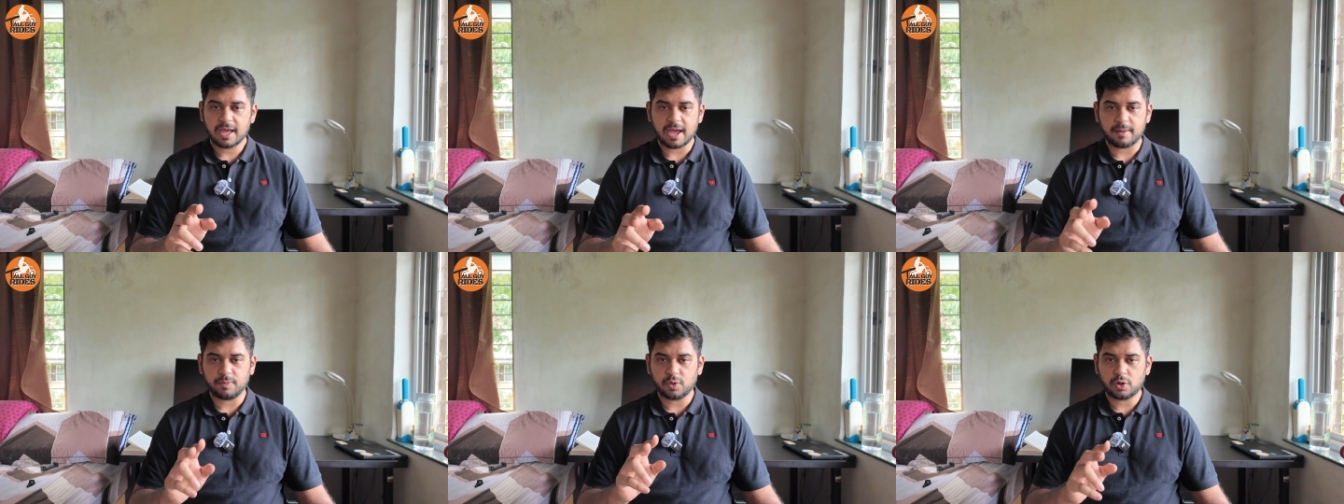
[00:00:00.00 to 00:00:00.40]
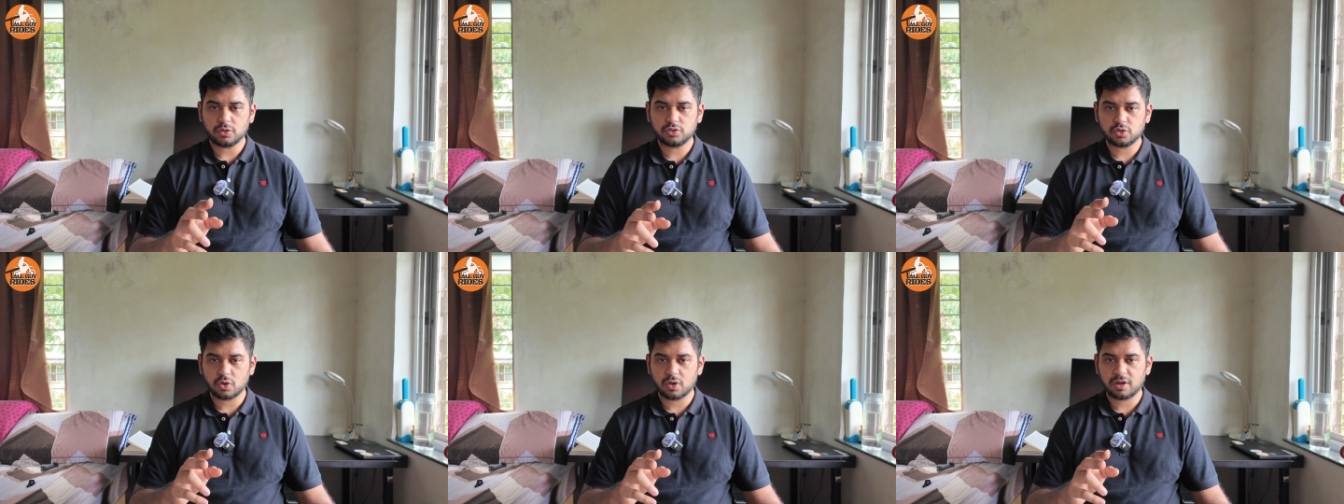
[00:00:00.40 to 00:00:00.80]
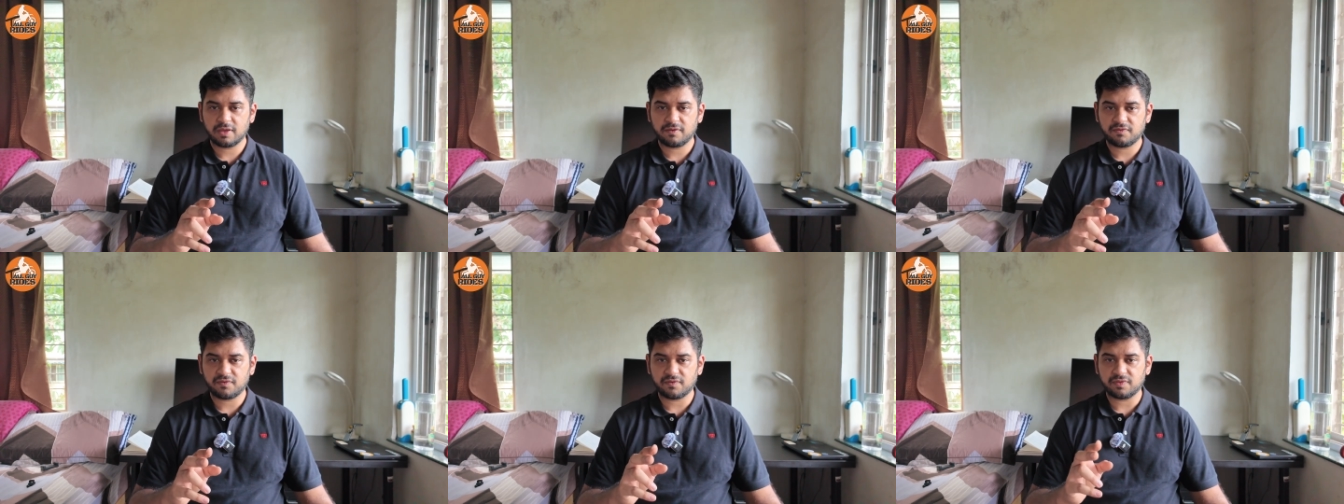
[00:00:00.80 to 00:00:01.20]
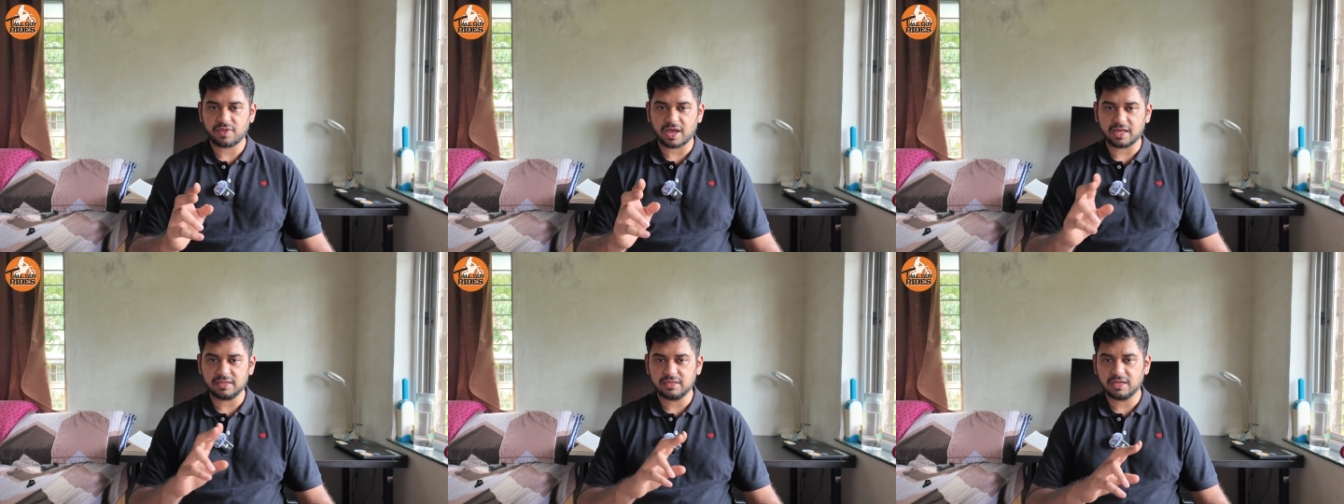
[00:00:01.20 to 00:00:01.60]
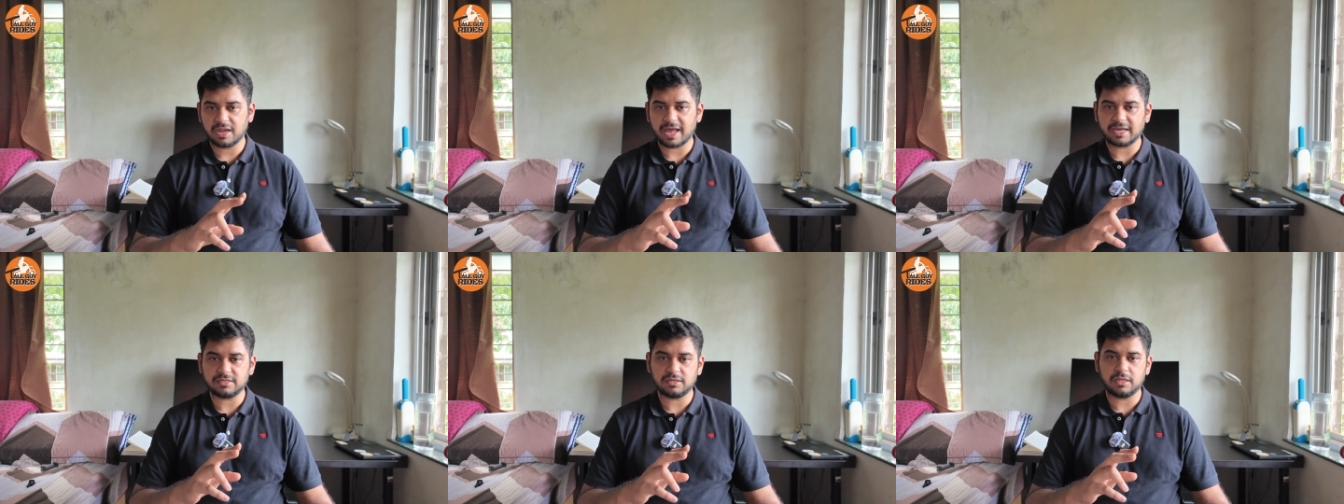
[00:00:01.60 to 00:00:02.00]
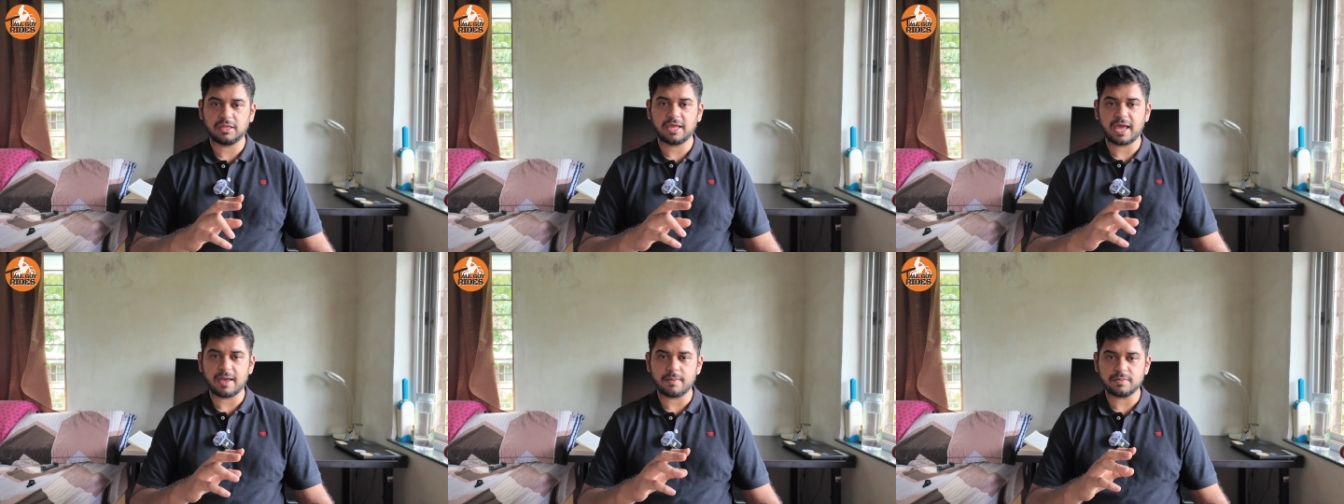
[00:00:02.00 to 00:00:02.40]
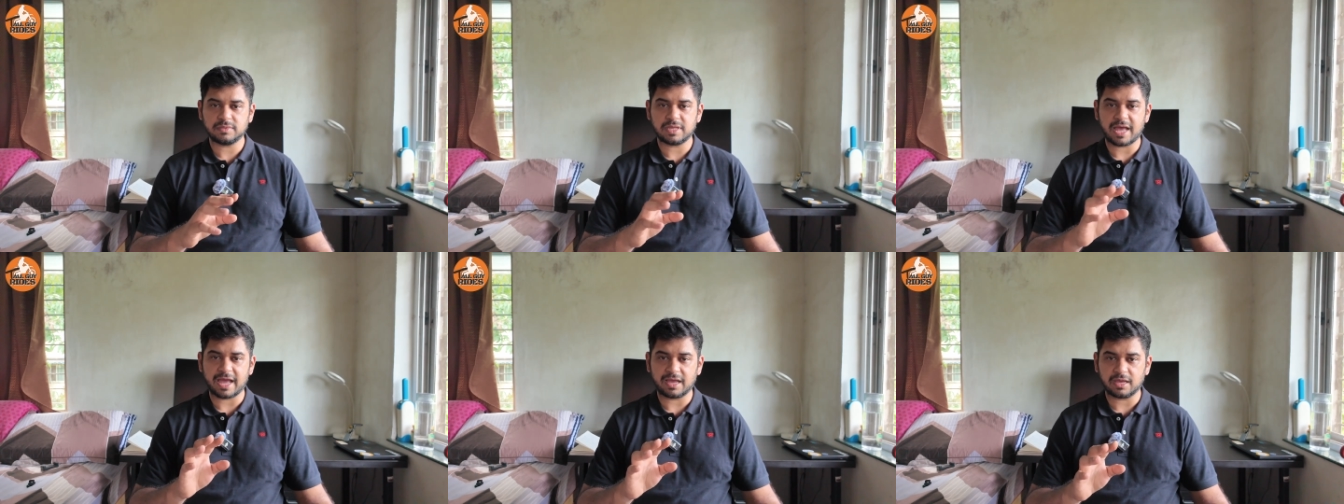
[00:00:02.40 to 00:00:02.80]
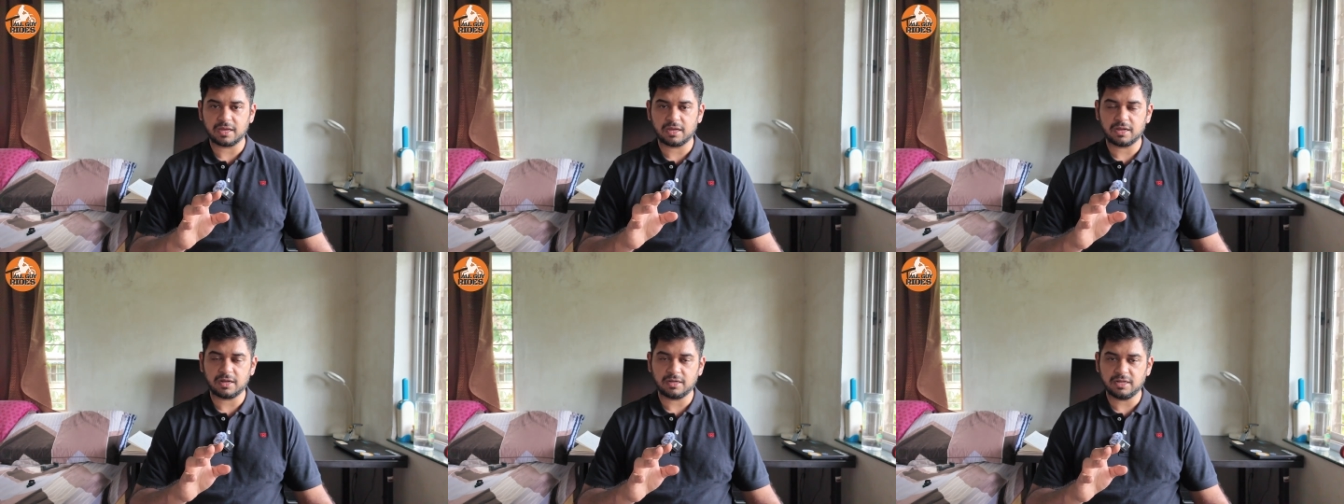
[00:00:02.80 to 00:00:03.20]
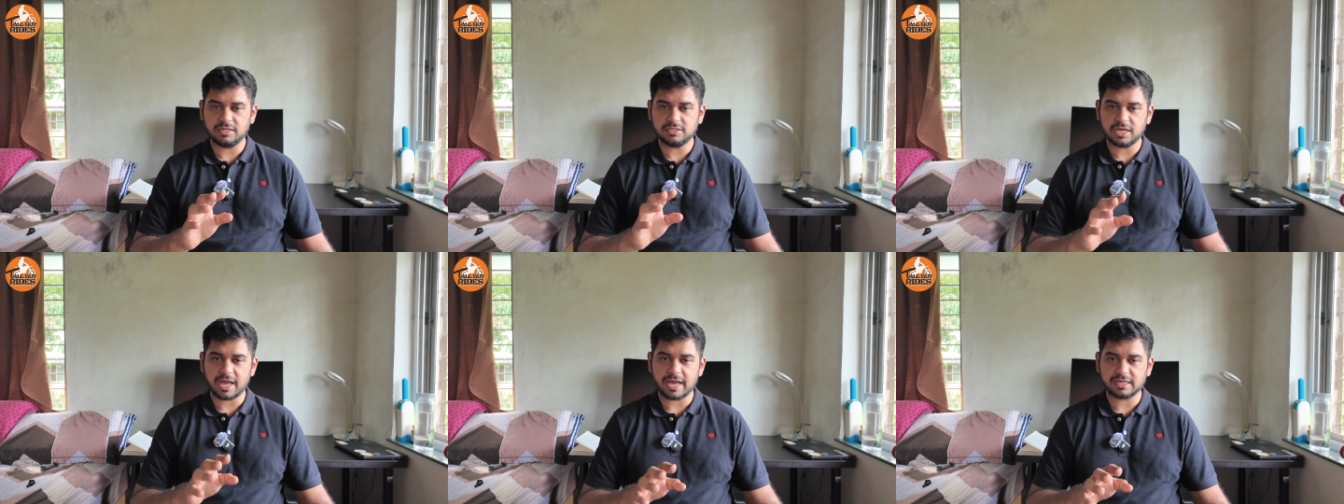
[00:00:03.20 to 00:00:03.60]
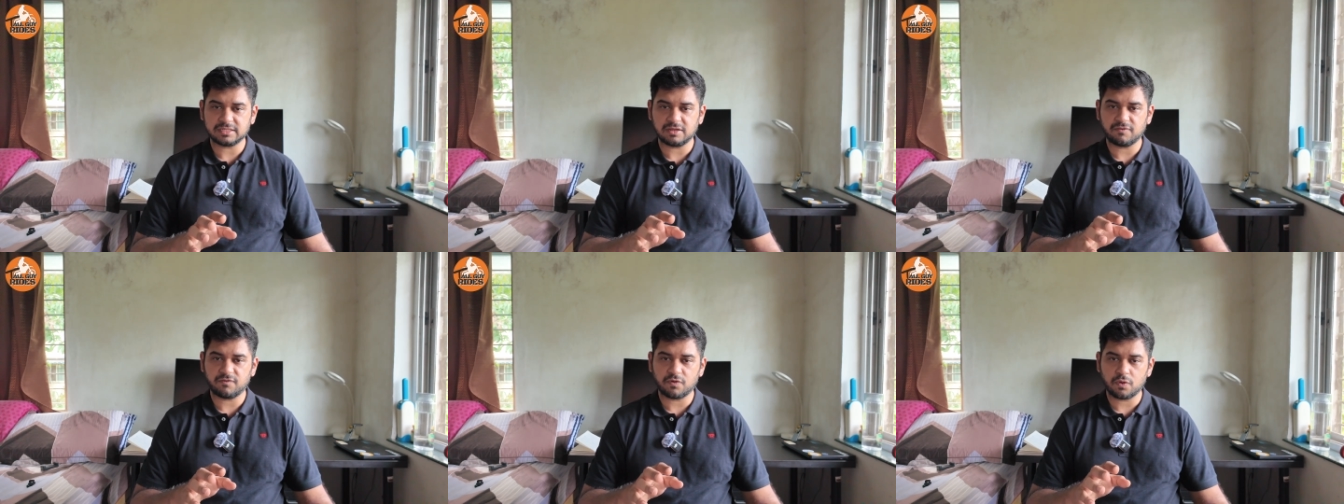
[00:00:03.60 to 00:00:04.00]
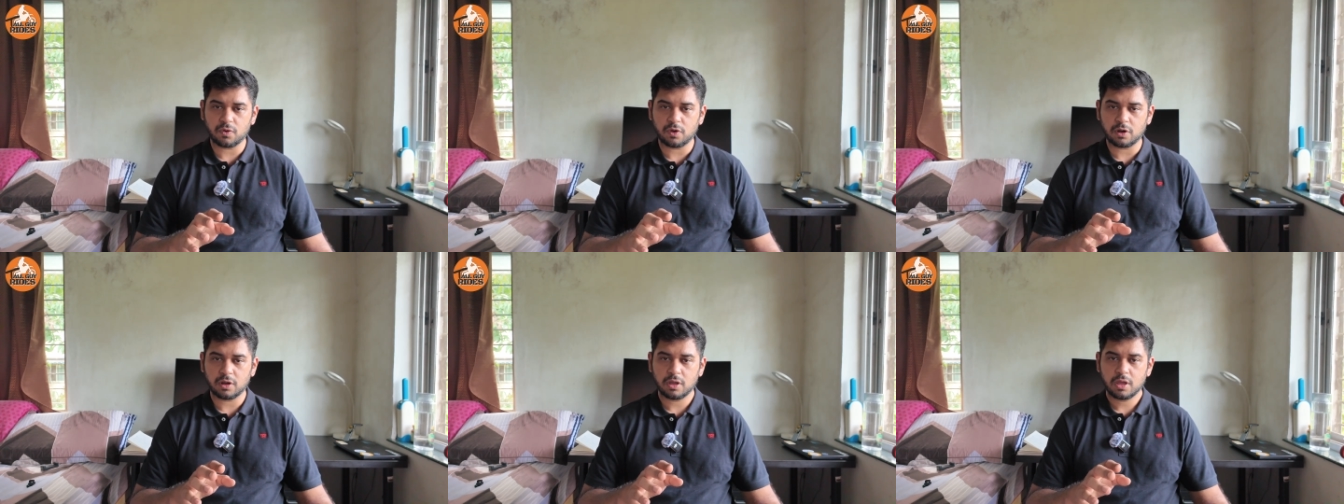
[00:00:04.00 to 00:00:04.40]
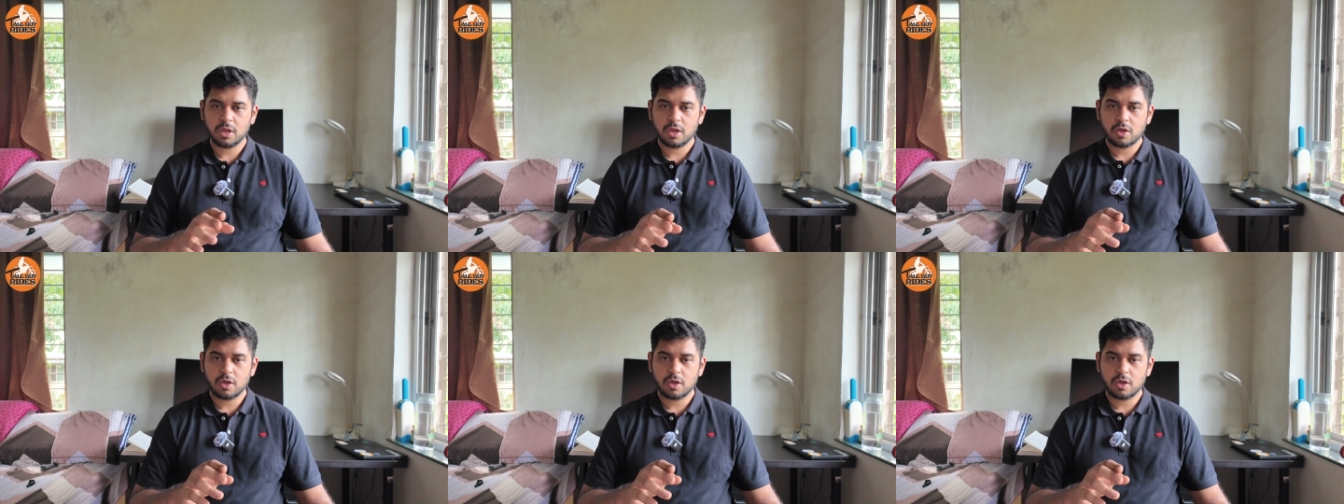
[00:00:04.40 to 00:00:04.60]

I'm not sure if the other action cams, like DJI Action 4